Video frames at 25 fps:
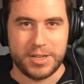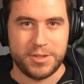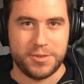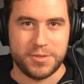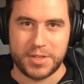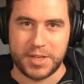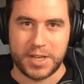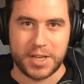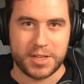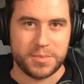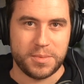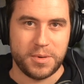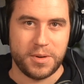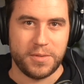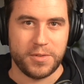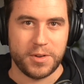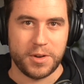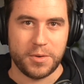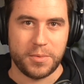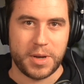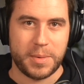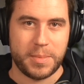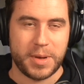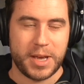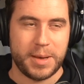using Expo for
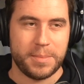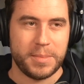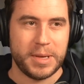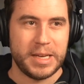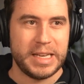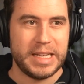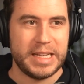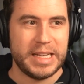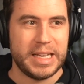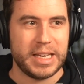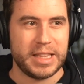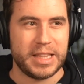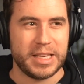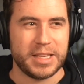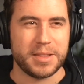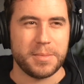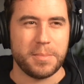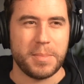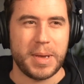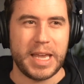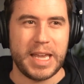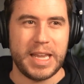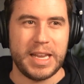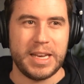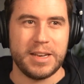your web app. I think the
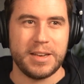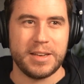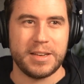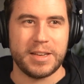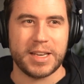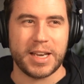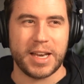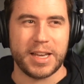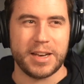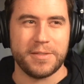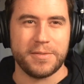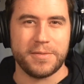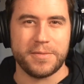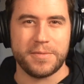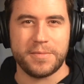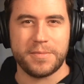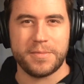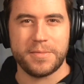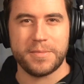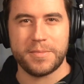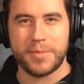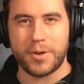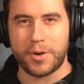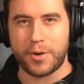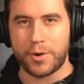main kind of
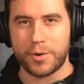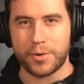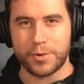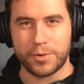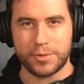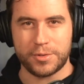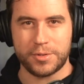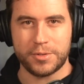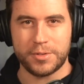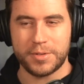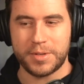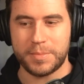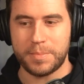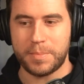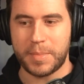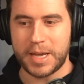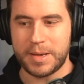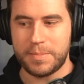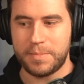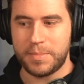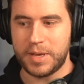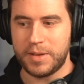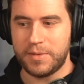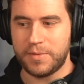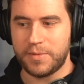hurdle
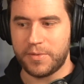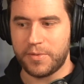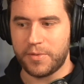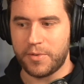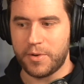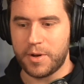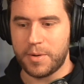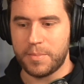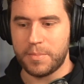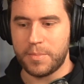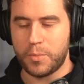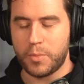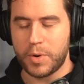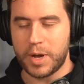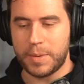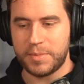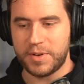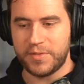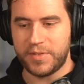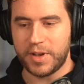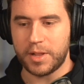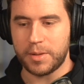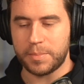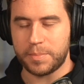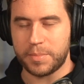might be from web
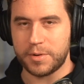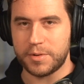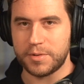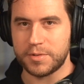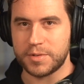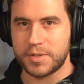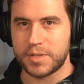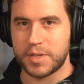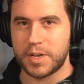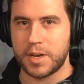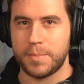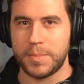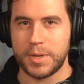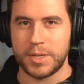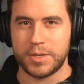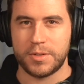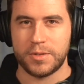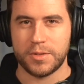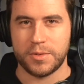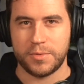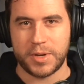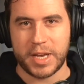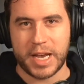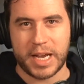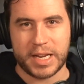developers coming
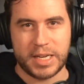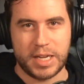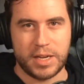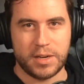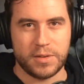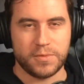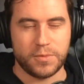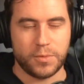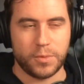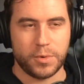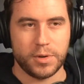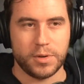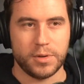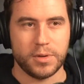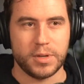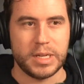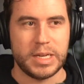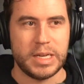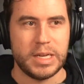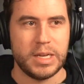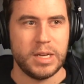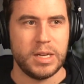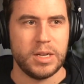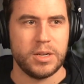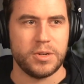to the React Native world,
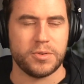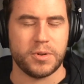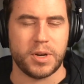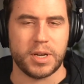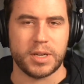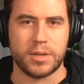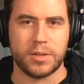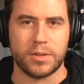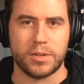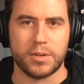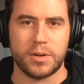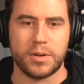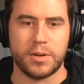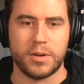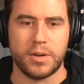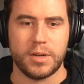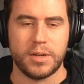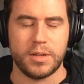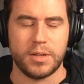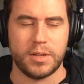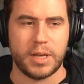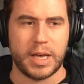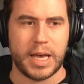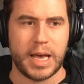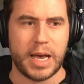trying to
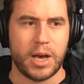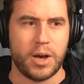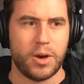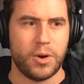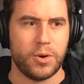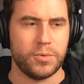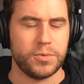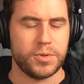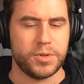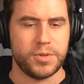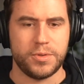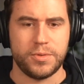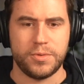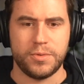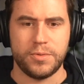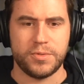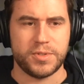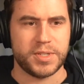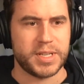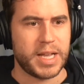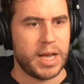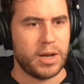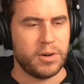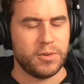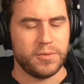learn how to
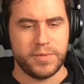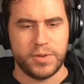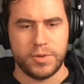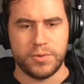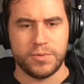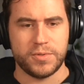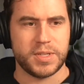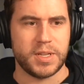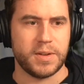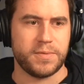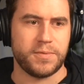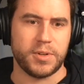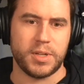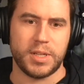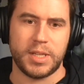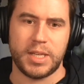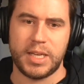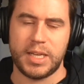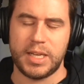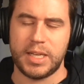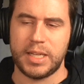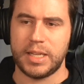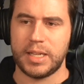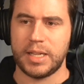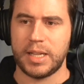style views
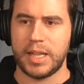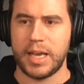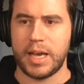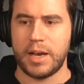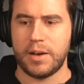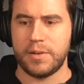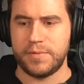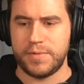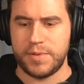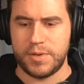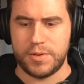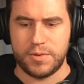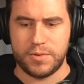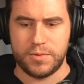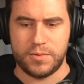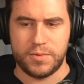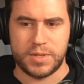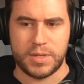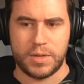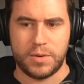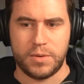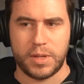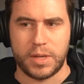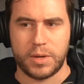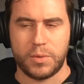differently and layout
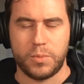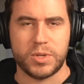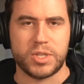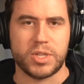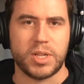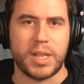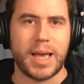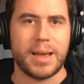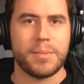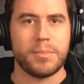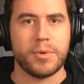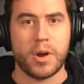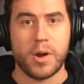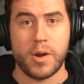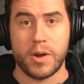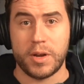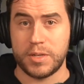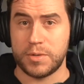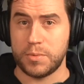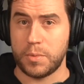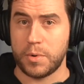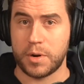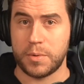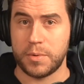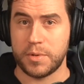views and like which
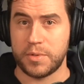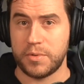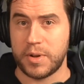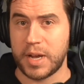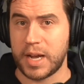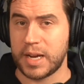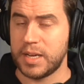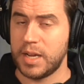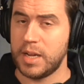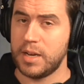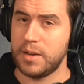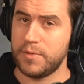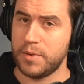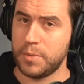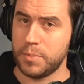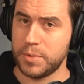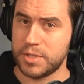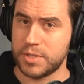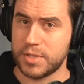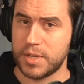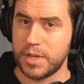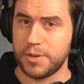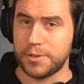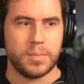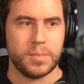libraries work with React Native and
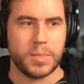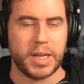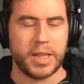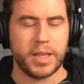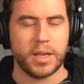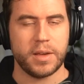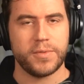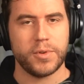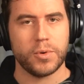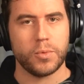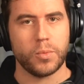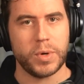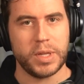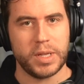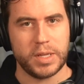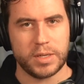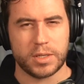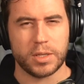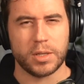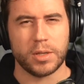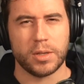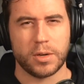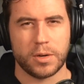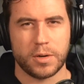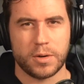which don't. I think if you're willing
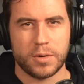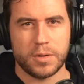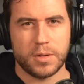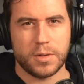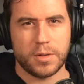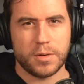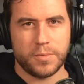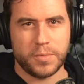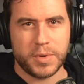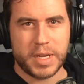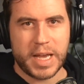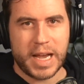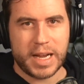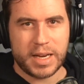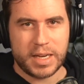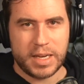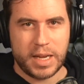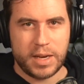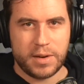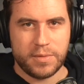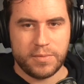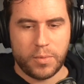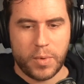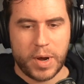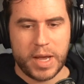to learn the React
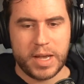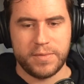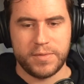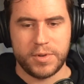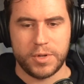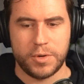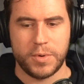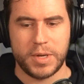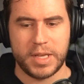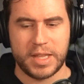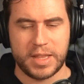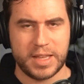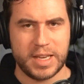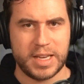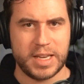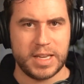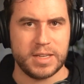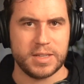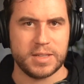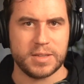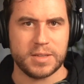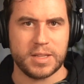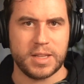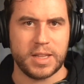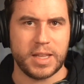Native way of doing
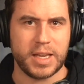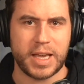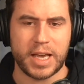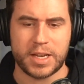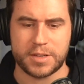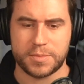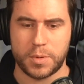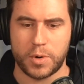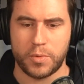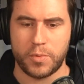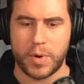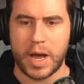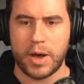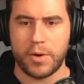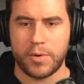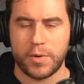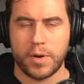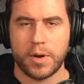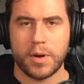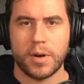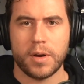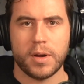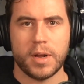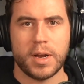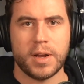things and like Expo
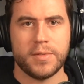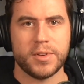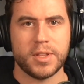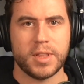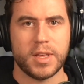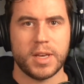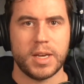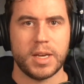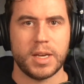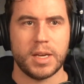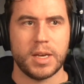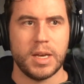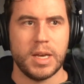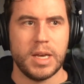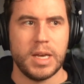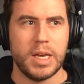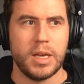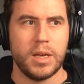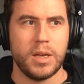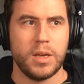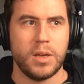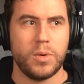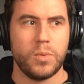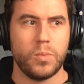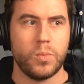Router and everything,
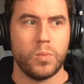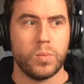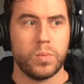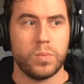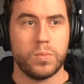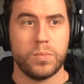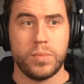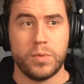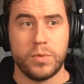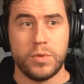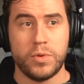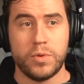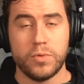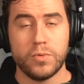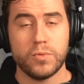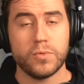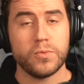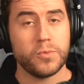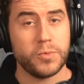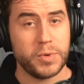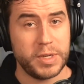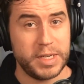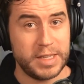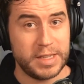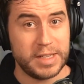you
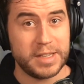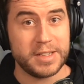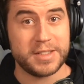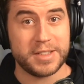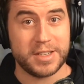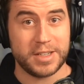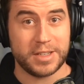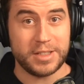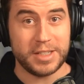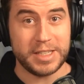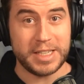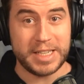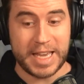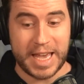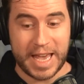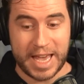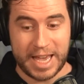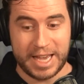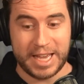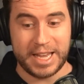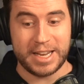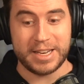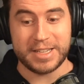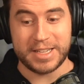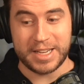realistically
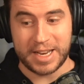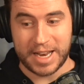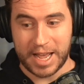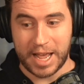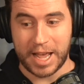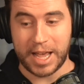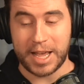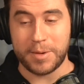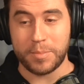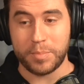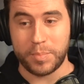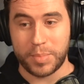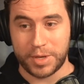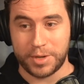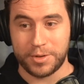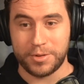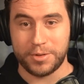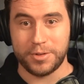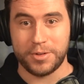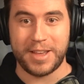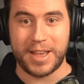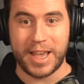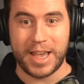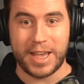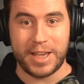can today
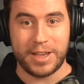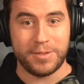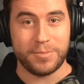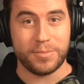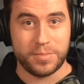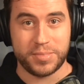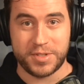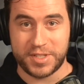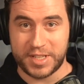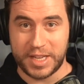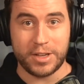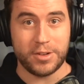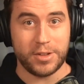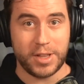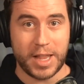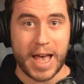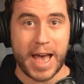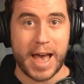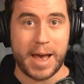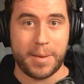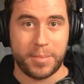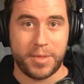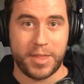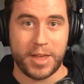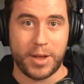build a single
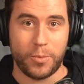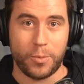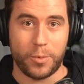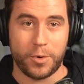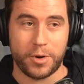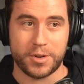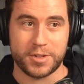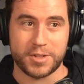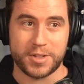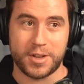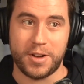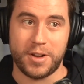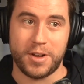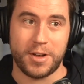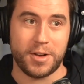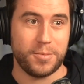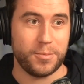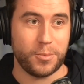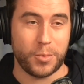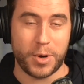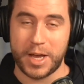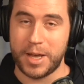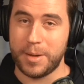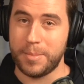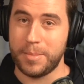app that works
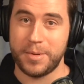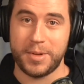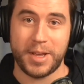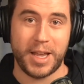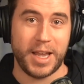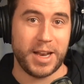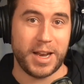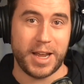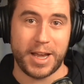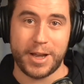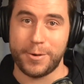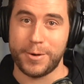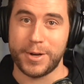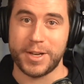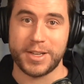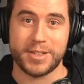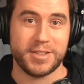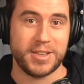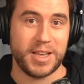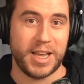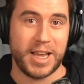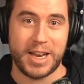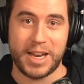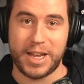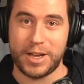on web and
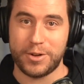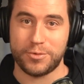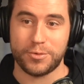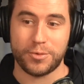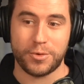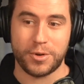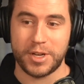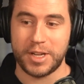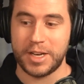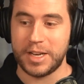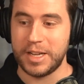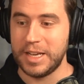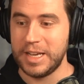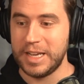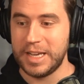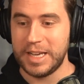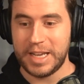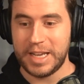iOS and Android